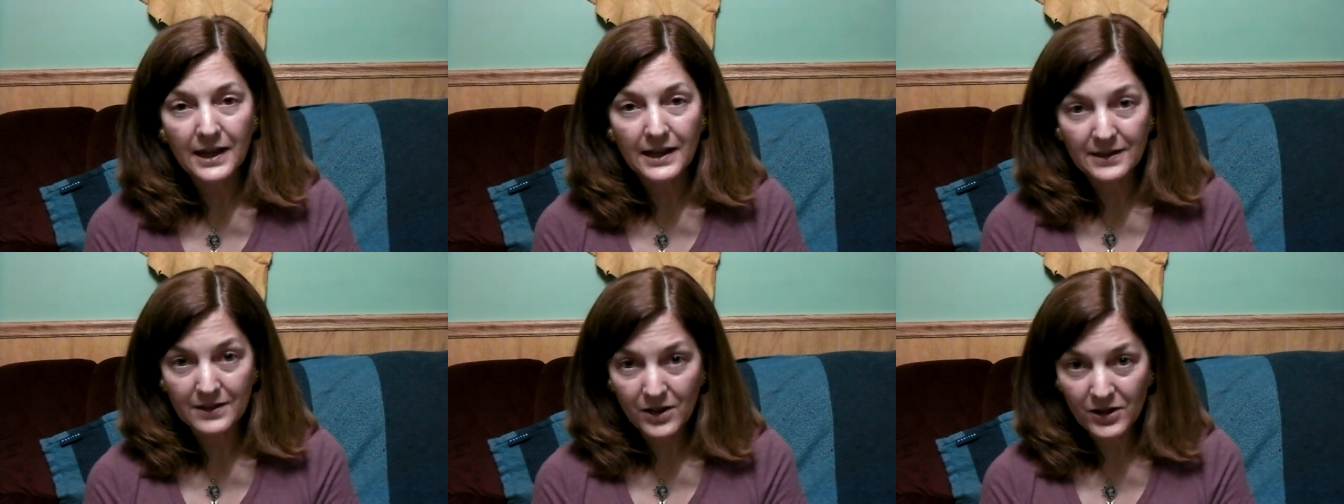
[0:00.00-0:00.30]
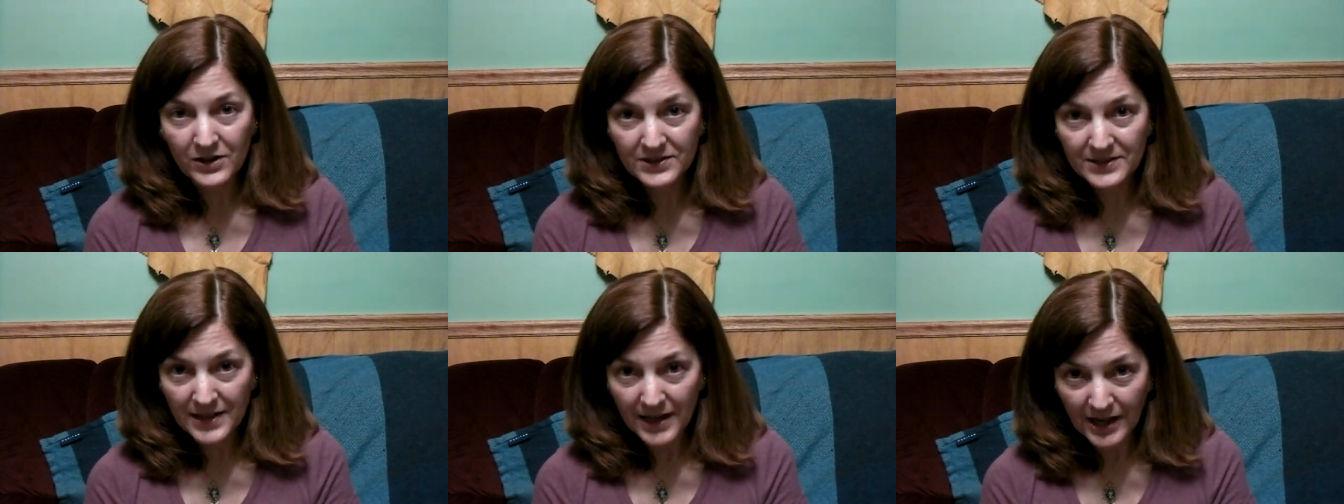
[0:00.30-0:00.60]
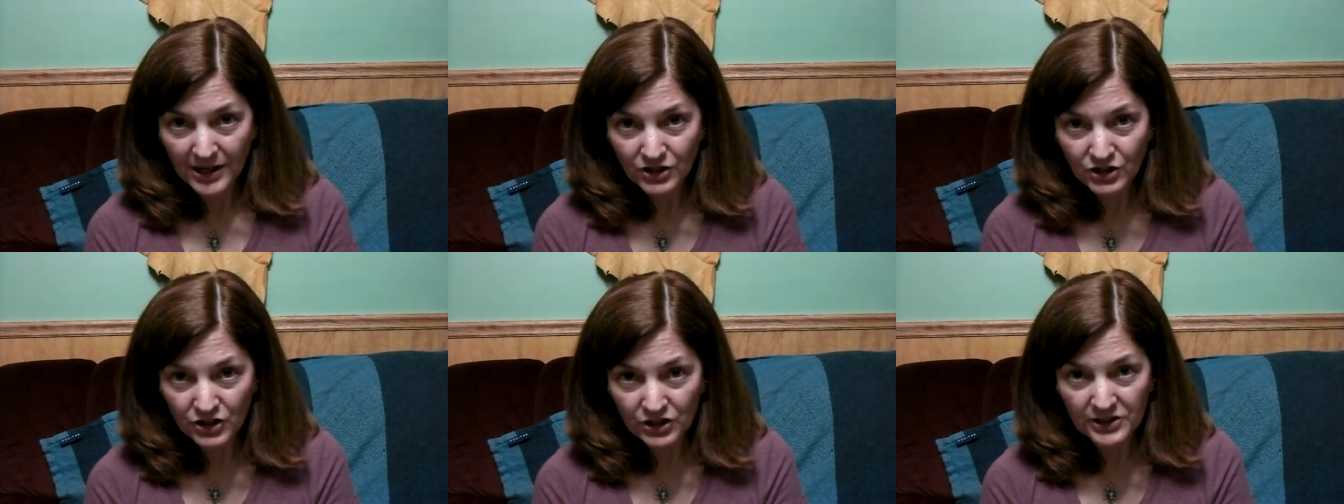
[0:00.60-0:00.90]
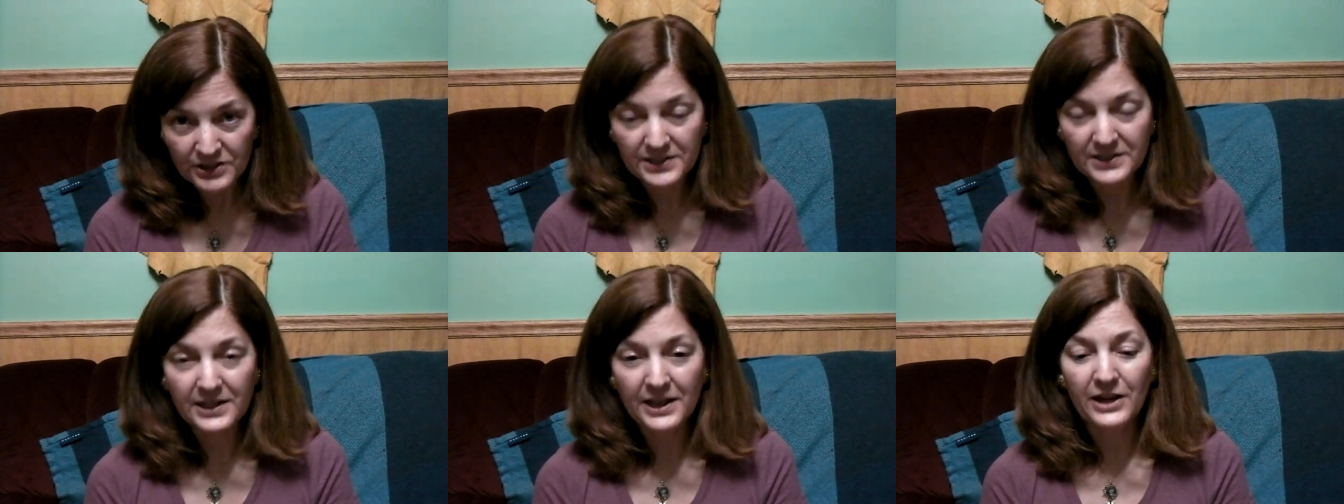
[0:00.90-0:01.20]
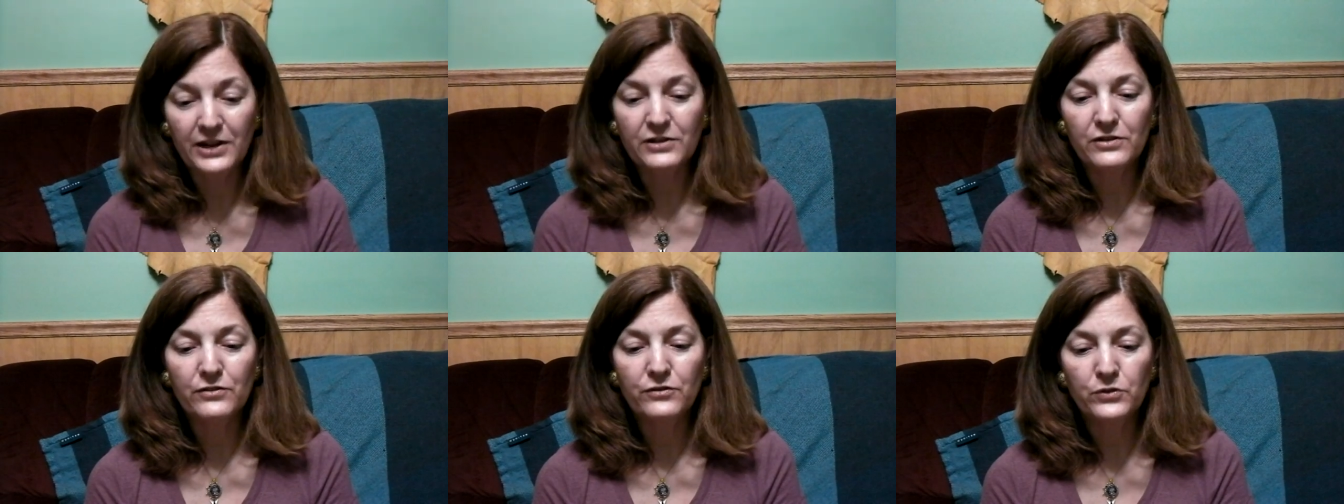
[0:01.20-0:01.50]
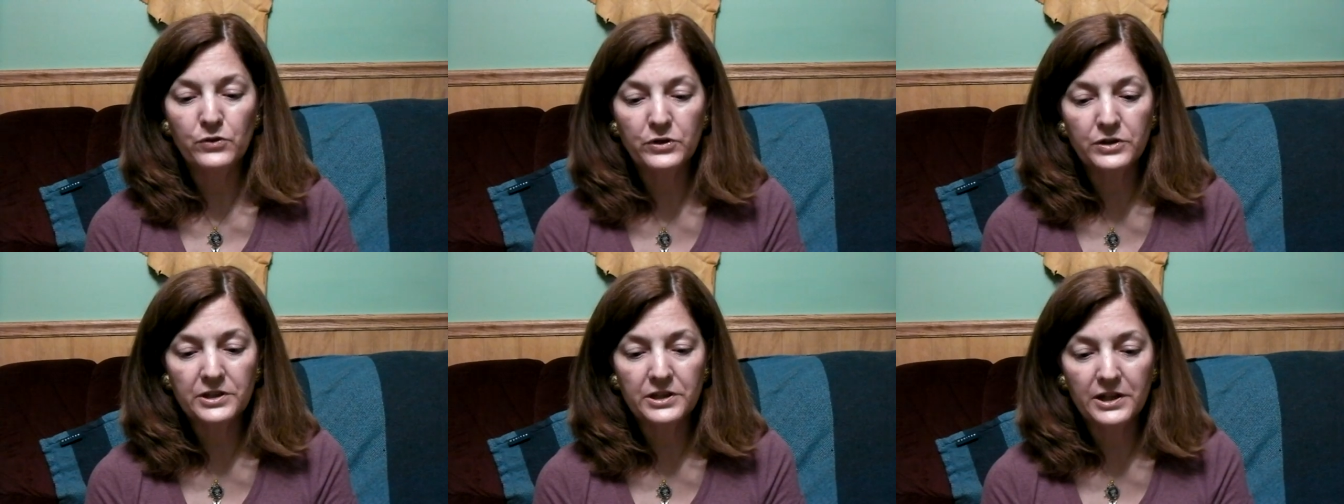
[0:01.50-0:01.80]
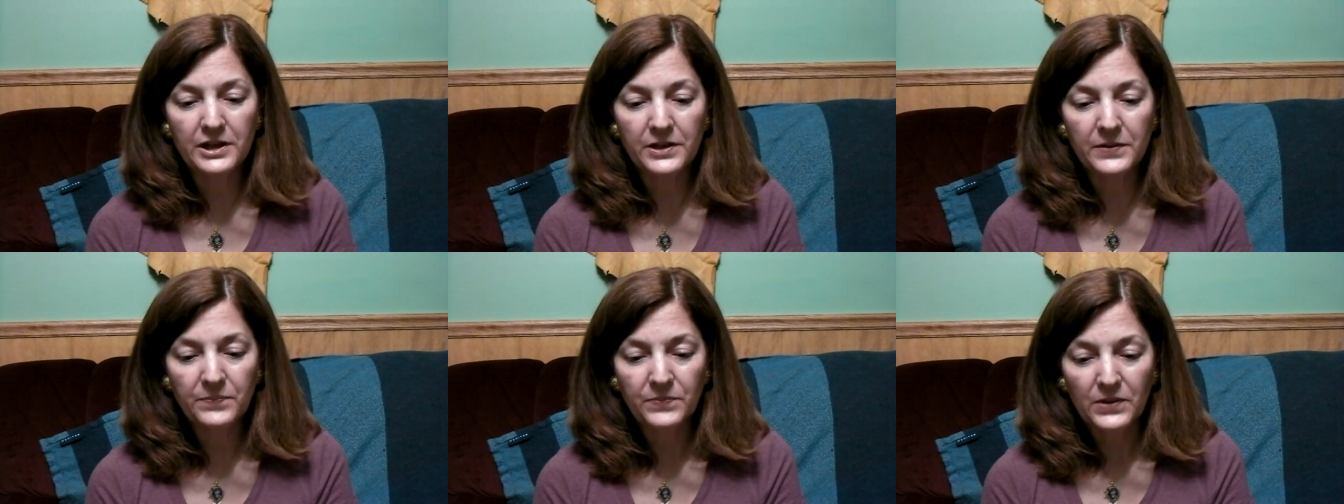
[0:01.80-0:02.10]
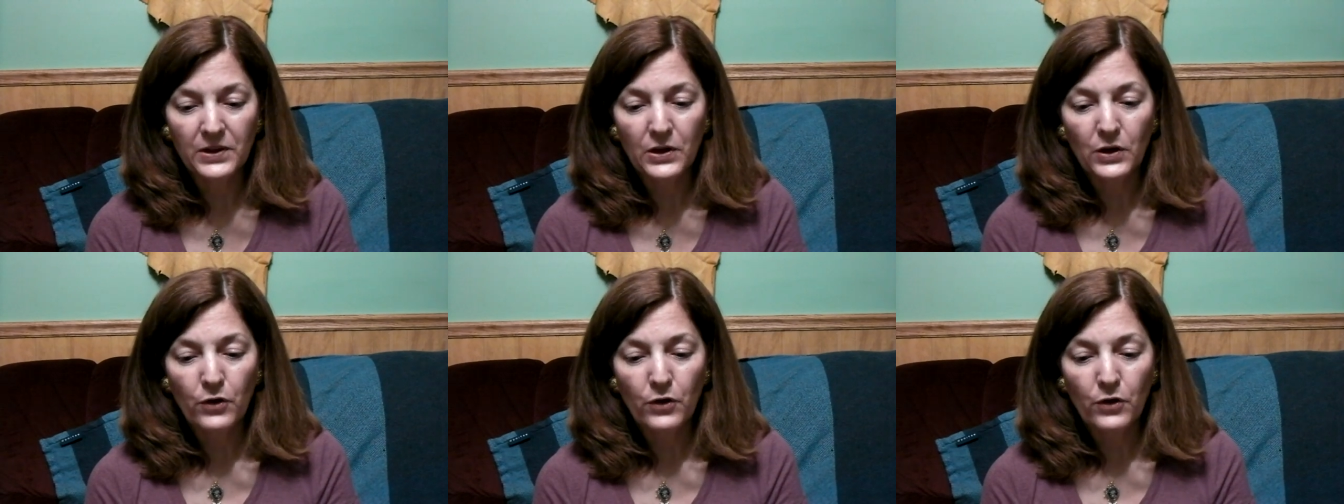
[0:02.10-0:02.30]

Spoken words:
in Los Angeles, California